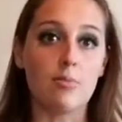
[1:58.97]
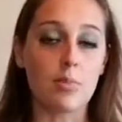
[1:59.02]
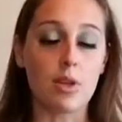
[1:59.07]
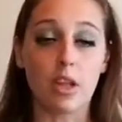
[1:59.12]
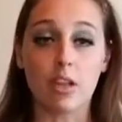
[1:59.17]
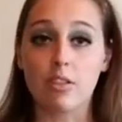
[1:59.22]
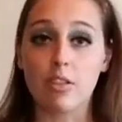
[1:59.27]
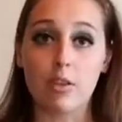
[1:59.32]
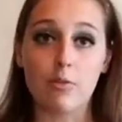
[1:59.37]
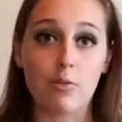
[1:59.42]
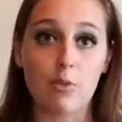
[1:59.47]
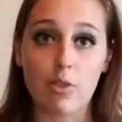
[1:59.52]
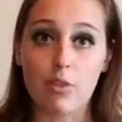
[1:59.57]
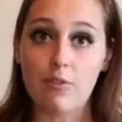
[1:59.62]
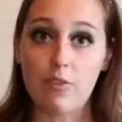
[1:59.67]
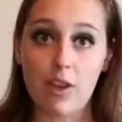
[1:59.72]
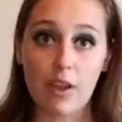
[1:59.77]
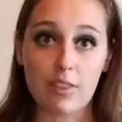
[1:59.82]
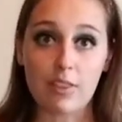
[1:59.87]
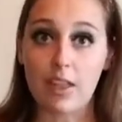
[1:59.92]
except for the
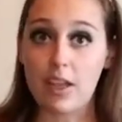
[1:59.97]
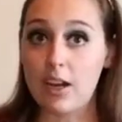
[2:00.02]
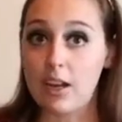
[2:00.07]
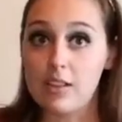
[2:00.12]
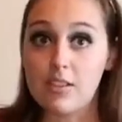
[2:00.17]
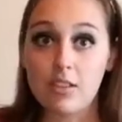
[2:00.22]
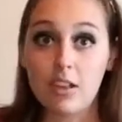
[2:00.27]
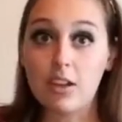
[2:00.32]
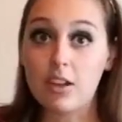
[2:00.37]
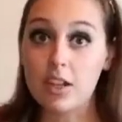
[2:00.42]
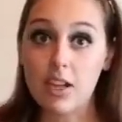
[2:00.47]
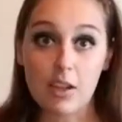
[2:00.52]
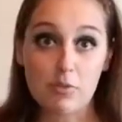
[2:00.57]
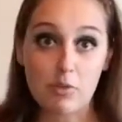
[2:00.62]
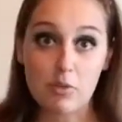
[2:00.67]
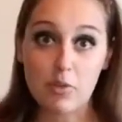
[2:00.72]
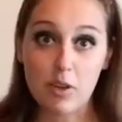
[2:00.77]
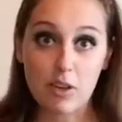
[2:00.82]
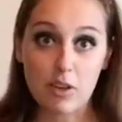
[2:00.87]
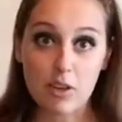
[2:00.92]
fact that I suddenly have
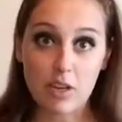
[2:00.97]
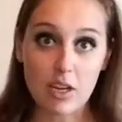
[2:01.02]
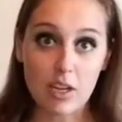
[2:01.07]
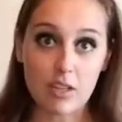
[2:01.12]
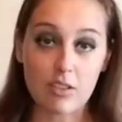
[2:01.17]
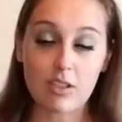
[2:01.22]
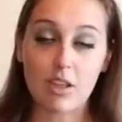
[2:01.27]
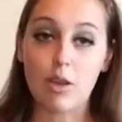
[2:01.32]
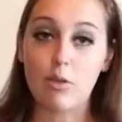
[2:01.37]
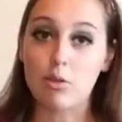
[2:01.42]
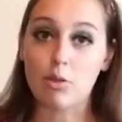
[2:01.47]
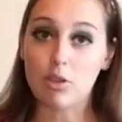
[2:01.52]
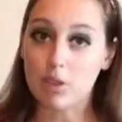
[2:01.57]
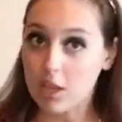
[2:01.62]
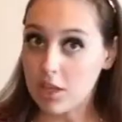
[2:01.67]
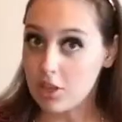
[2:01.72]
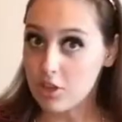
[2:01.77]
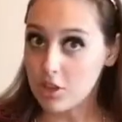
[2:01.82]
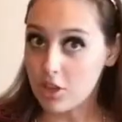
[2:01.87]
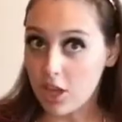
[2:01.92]
a very nice
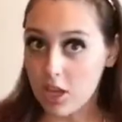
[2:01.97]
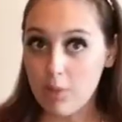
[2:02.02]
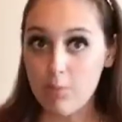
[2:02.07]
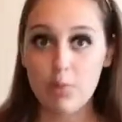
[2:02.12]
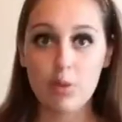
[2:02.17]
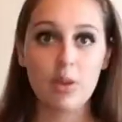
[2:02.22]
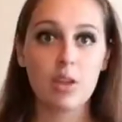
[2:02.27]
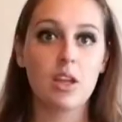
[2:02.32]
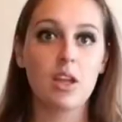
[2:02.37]
hourglass shape.